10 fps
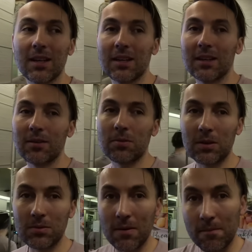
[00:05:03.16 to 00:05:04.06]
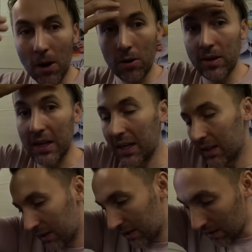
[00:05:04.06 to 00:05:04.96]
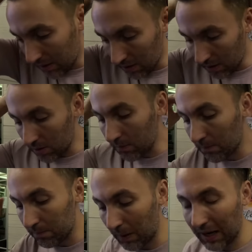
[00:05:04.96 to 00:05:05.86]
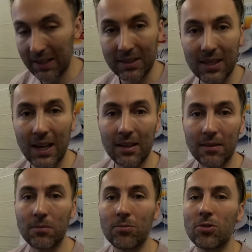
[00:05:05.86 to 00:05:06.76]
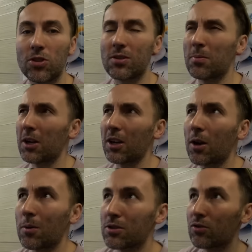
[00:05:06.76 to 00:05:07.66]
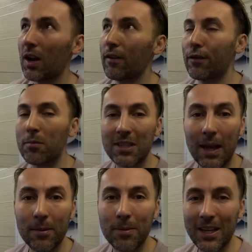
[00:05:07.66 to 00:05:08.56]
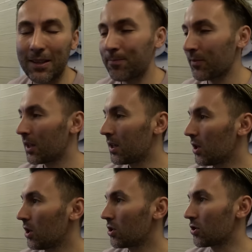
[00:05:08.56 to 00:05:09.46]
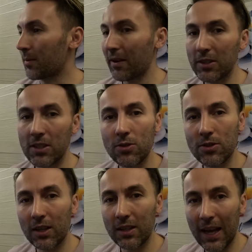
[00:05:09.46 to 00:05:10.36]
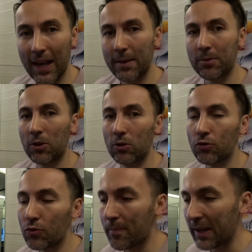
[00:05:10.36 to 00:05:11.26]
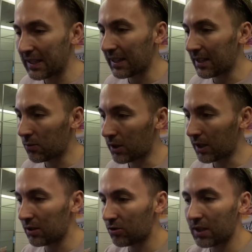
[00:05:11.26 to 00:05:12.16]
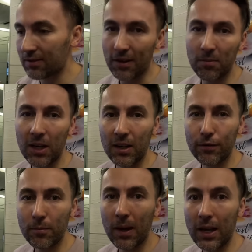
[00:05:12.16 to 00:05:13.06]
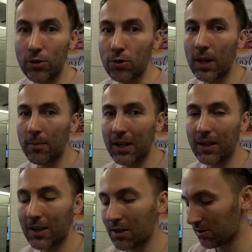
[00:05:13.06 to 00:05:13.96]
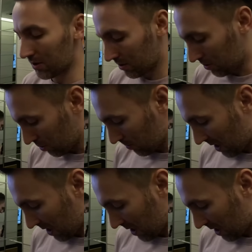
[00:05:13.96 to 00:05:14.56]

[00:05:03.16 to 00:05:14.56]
uh, when I was in Murree in Pakistan, just about an hour's drive from Islamabad. So I'm having to use an app called Remitly where I can transfer money from my UK bank account to